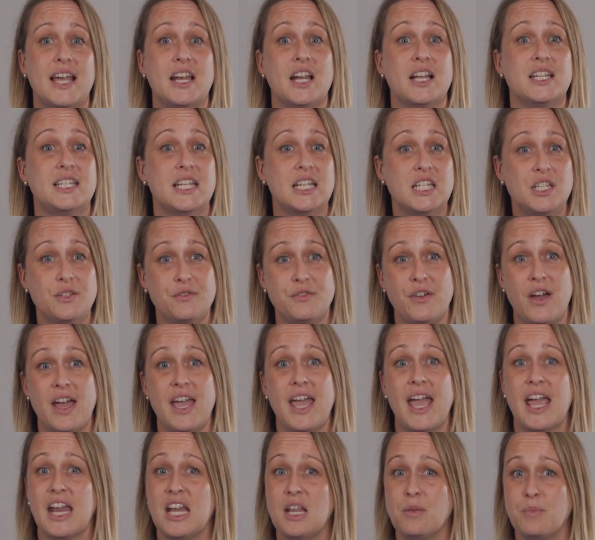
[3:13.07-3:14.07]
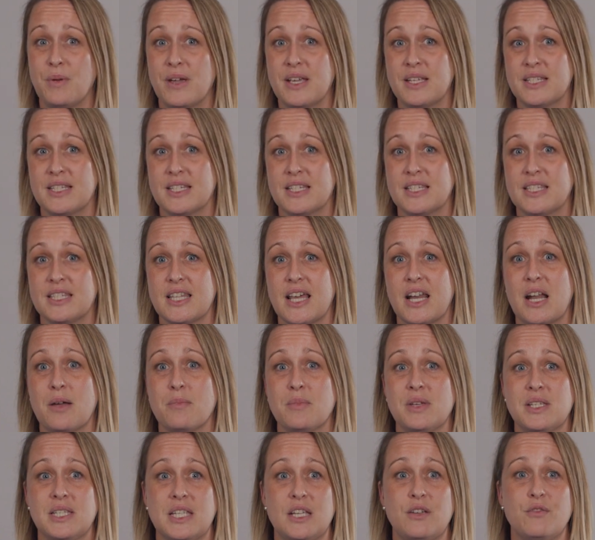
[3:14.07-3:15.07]
and identify any pieces that are
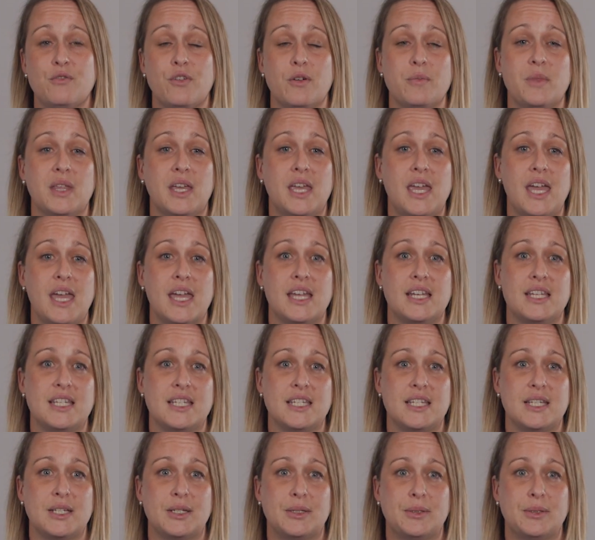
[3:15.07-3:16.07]
missing from the kit.